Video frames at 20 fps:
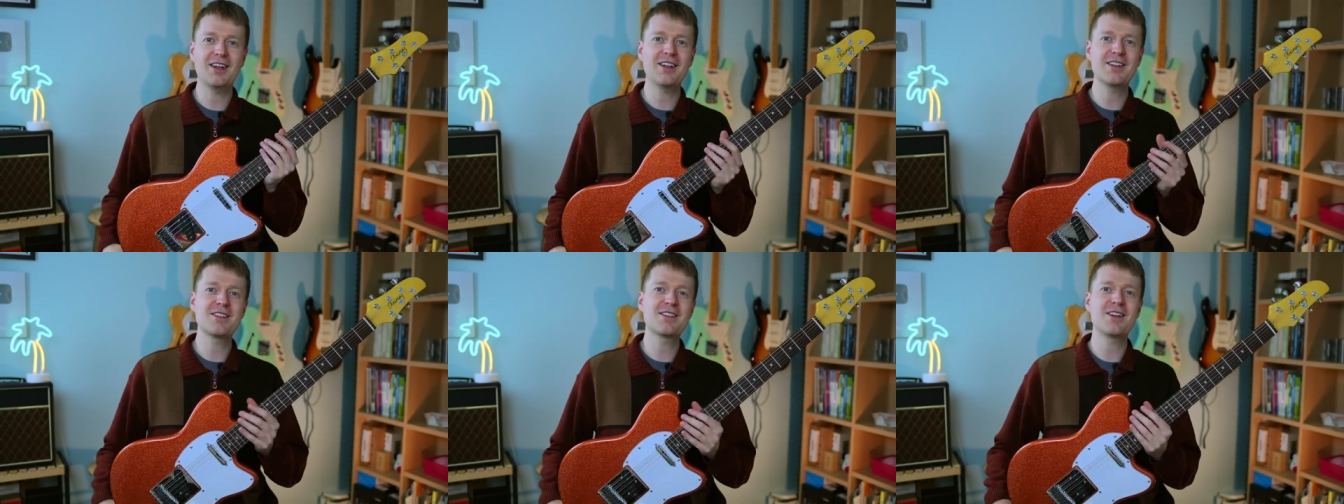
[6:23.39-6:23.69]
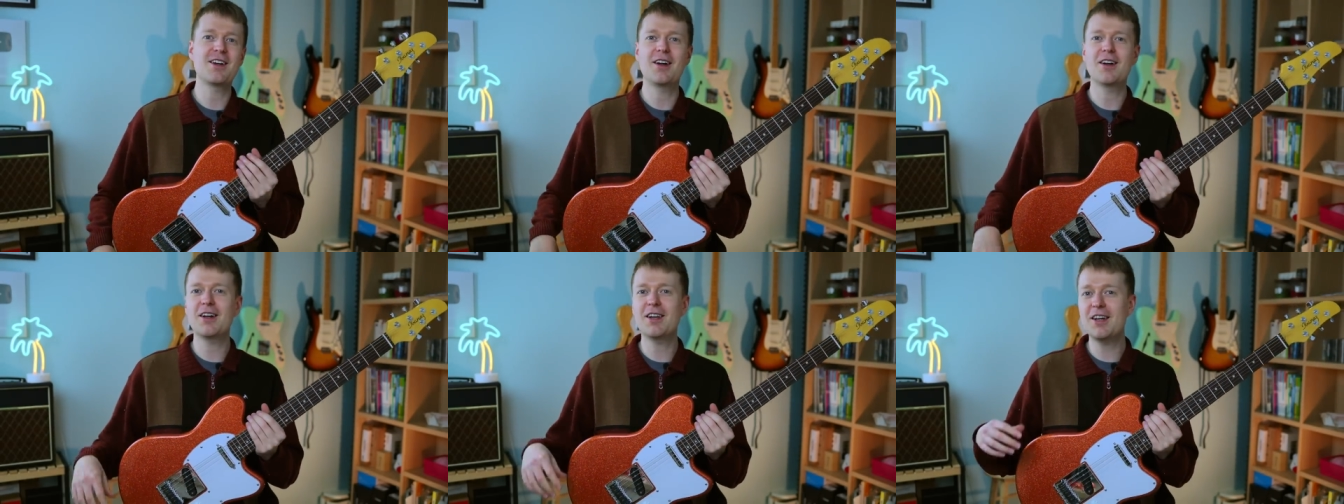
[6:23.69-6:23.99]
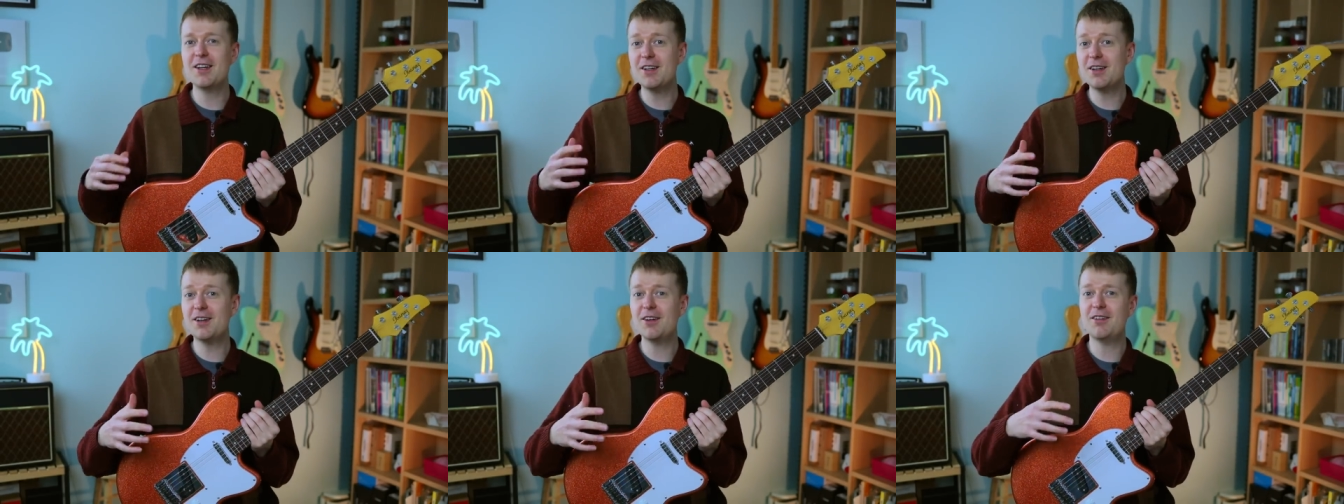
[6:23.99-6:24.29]
and I'll
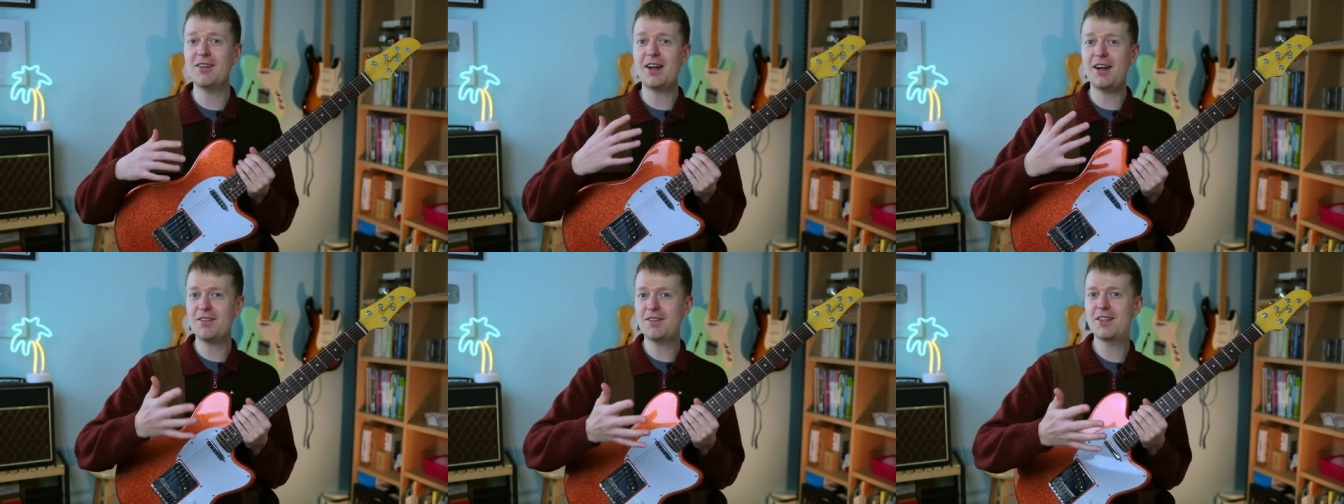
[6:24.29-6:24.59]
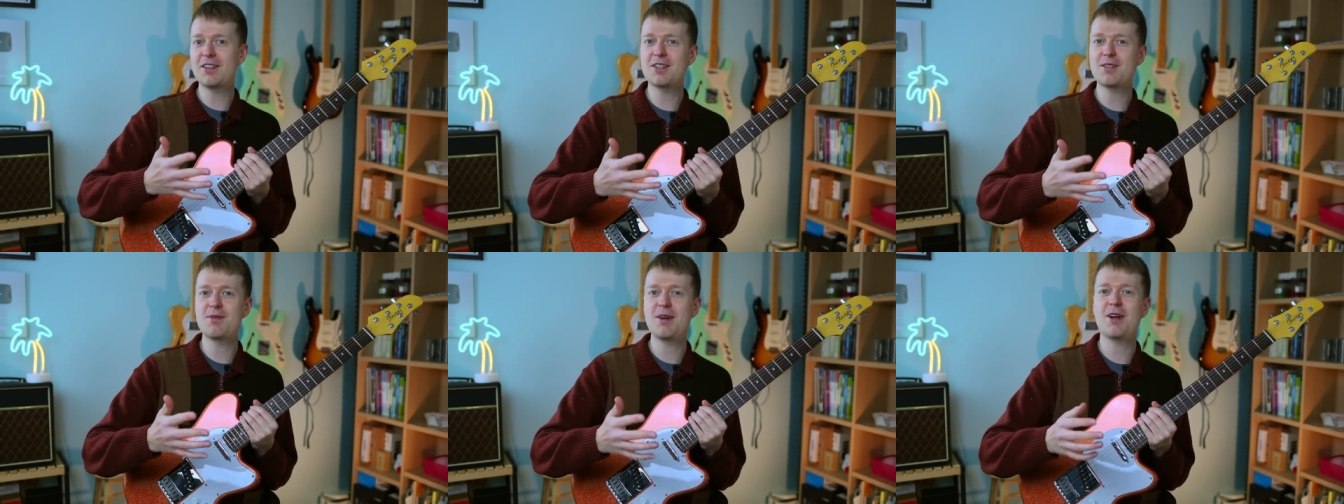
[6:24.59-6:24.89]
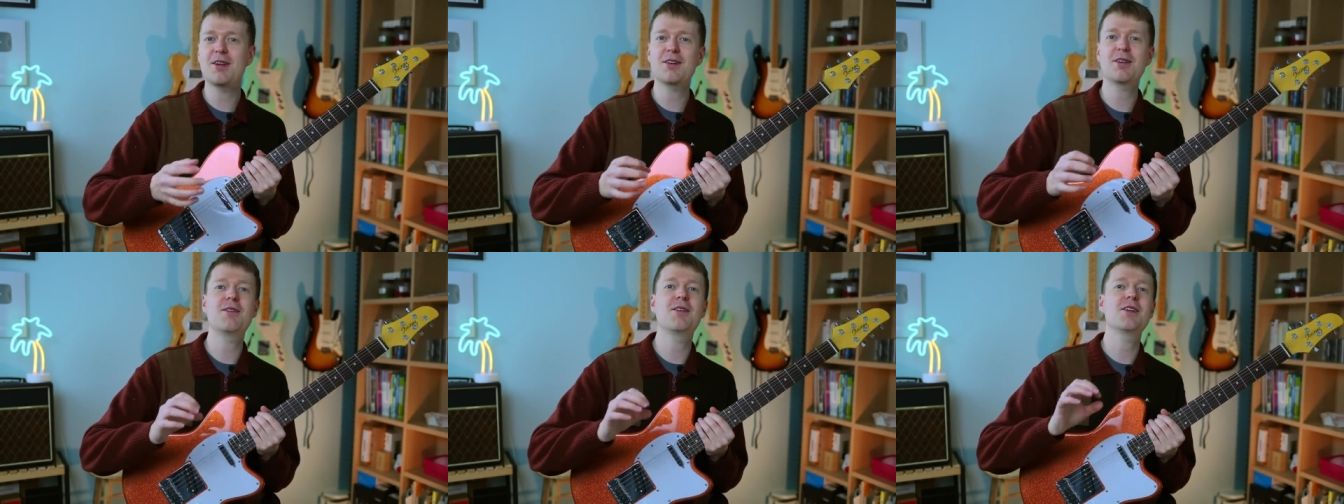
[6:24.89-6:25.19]
let you know after this
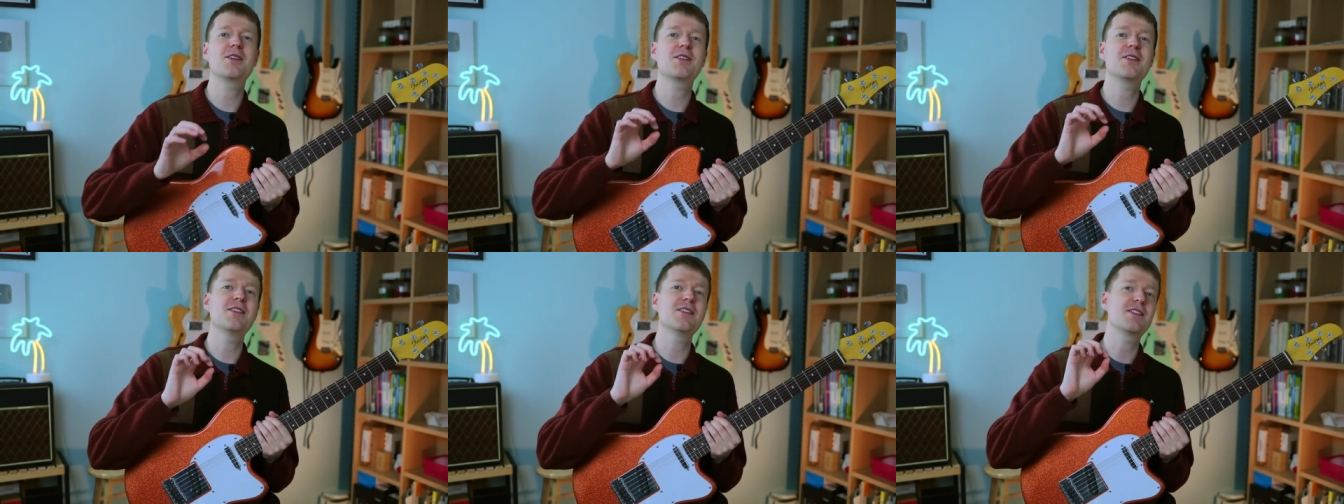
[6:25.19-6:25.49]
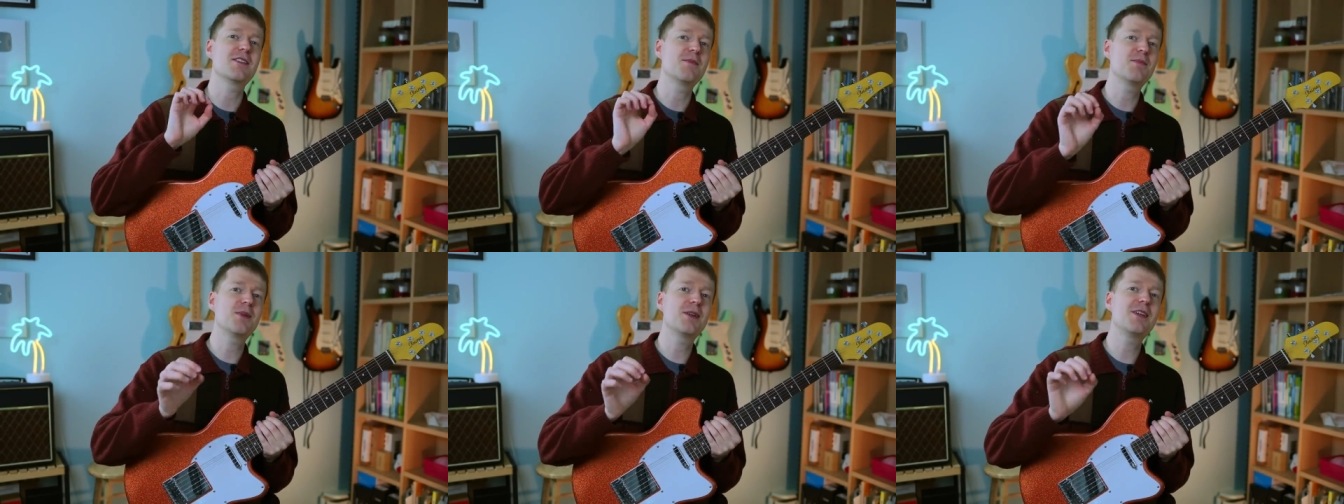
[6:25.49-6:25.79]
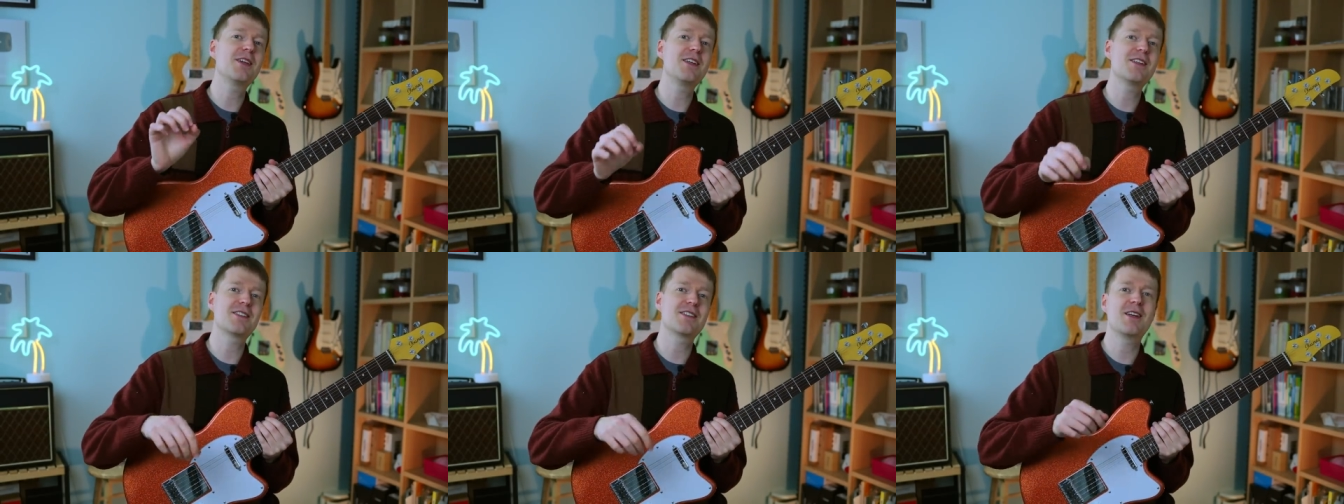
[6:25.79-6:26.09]
round of questions, and
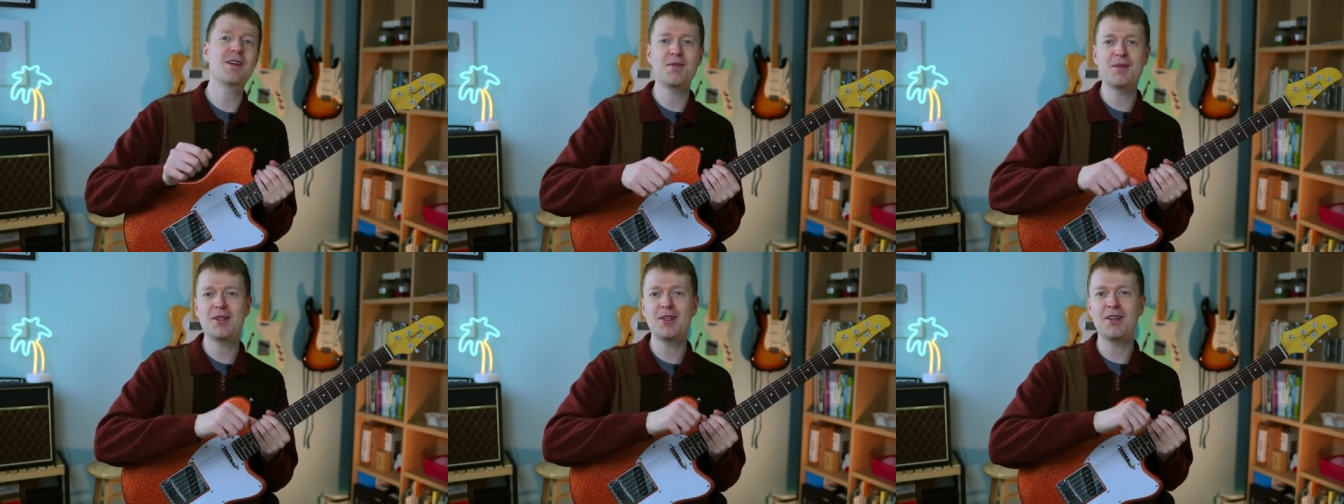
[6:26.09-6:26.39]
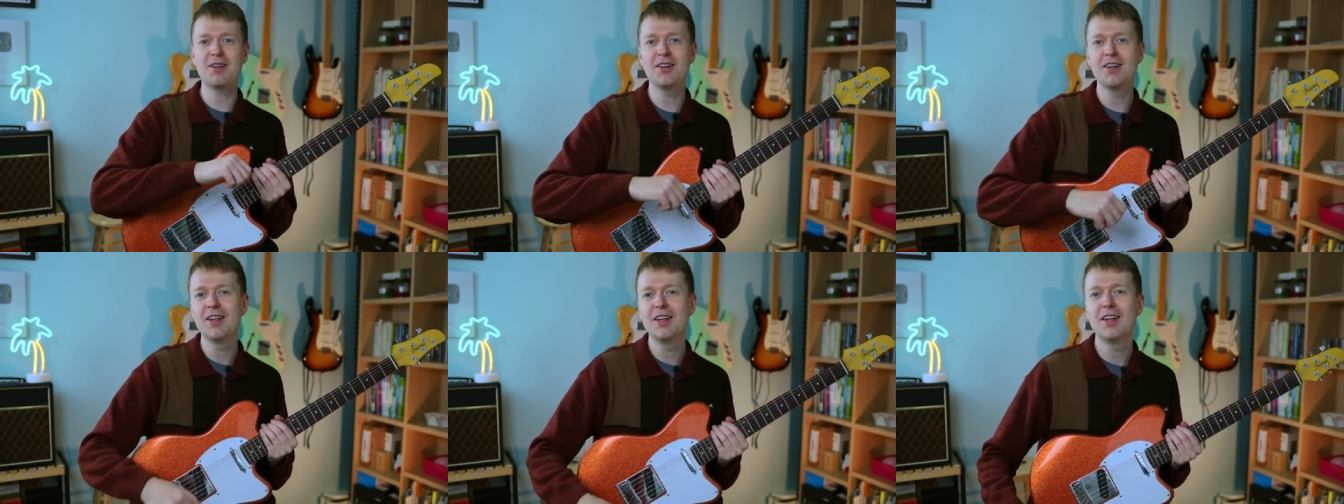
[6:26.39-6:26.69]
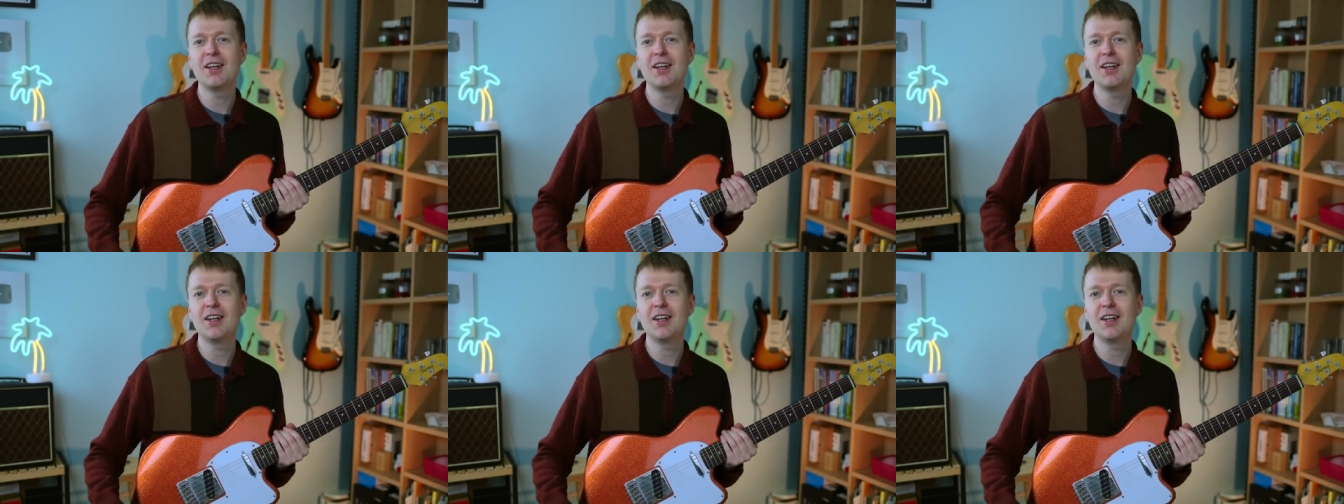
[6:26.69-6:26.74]
please let me know